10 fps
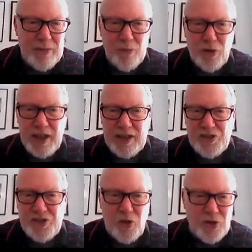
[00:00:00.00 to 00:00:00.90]
be more like a
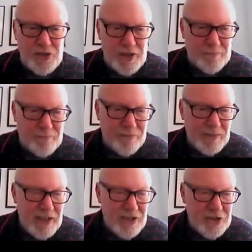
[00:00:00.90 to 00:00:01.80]
saucer.
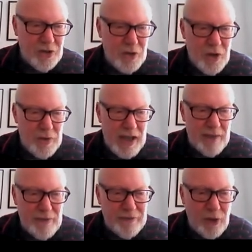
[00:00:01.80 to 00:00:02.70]
So we
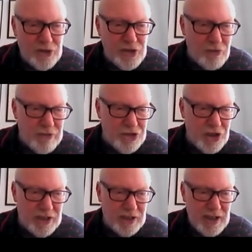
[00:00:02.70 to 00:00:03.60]
have a false
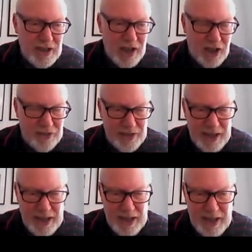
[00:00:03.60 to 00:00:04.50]
origin on
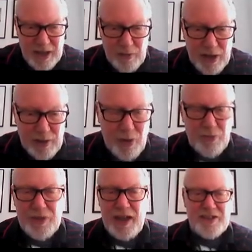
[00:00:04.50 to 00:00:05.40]
the, on
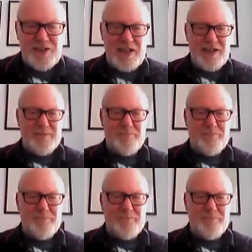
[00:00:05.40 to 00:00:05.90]
both axes.